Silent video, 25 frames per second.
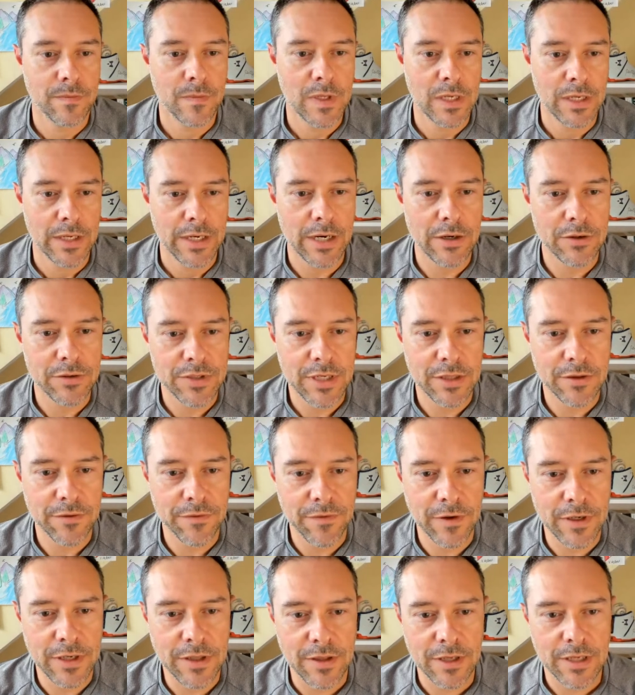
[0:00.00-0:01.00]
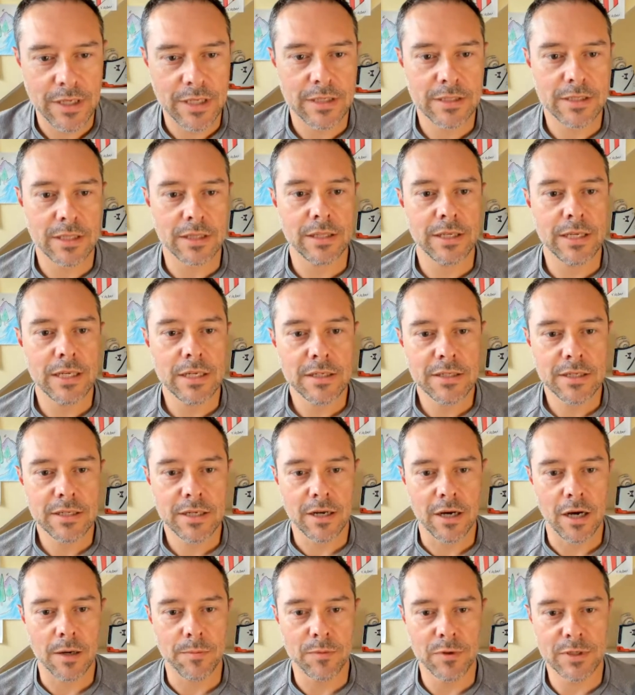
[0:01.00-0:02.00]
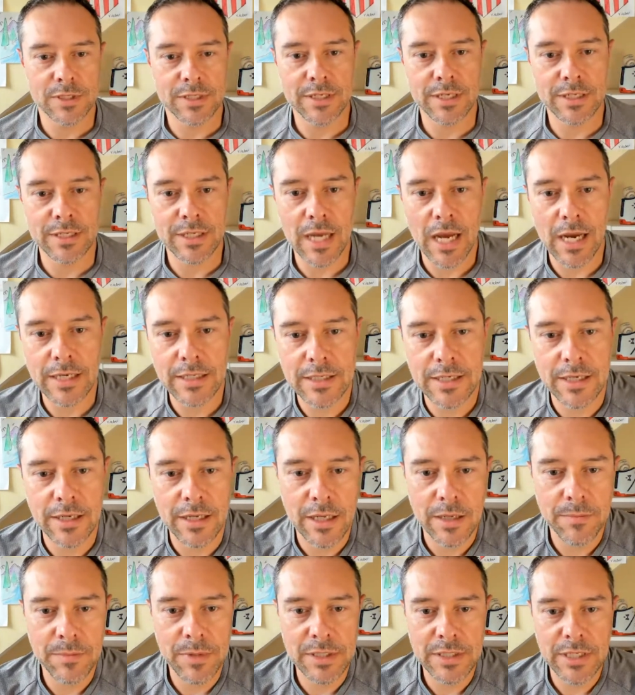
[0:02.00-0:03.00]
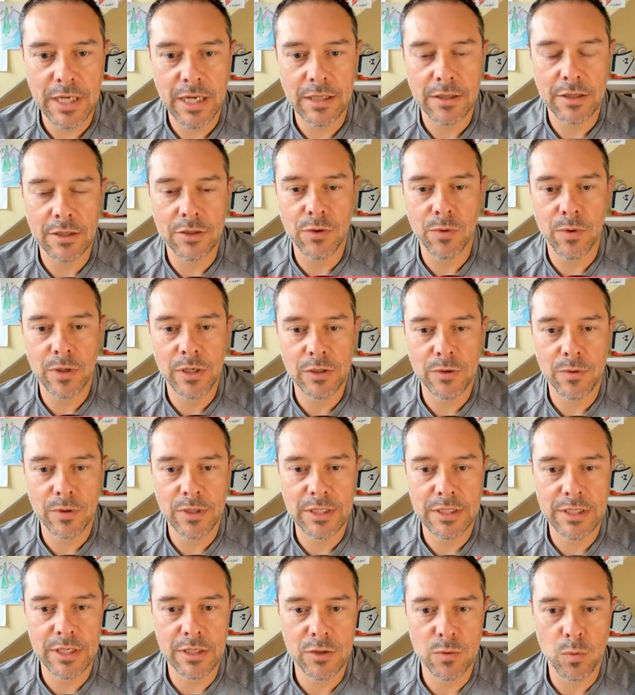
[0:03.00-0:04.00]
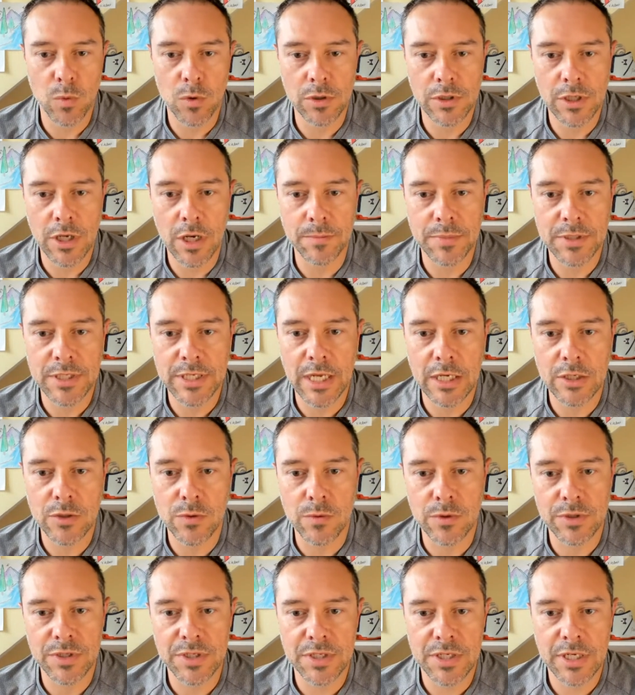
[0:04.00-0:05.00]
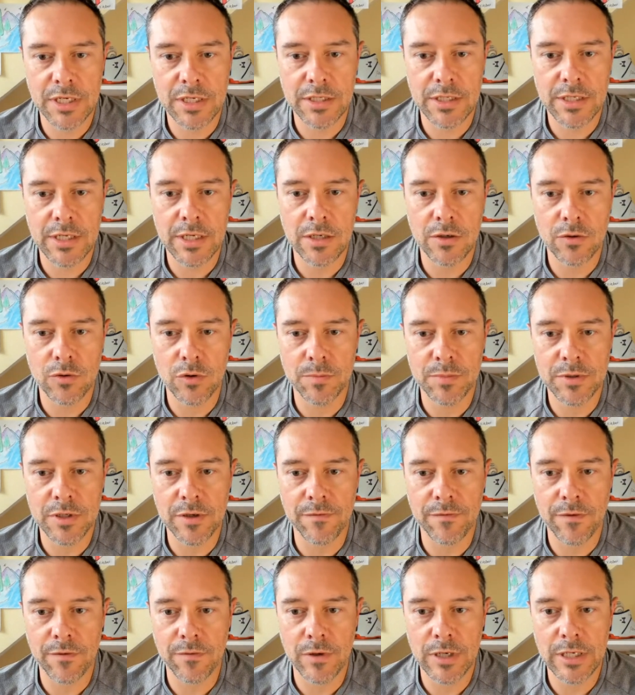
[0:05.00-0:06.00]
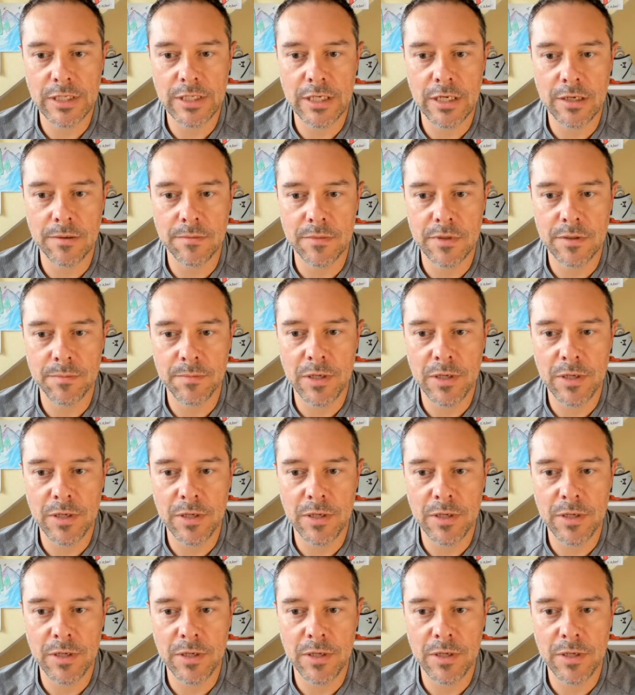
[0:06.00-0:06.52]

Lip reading: Carol said, the funny thing is Leagues Cup was designed to imitate the 2026 World Cup schedule, 16 groups of 3 teams.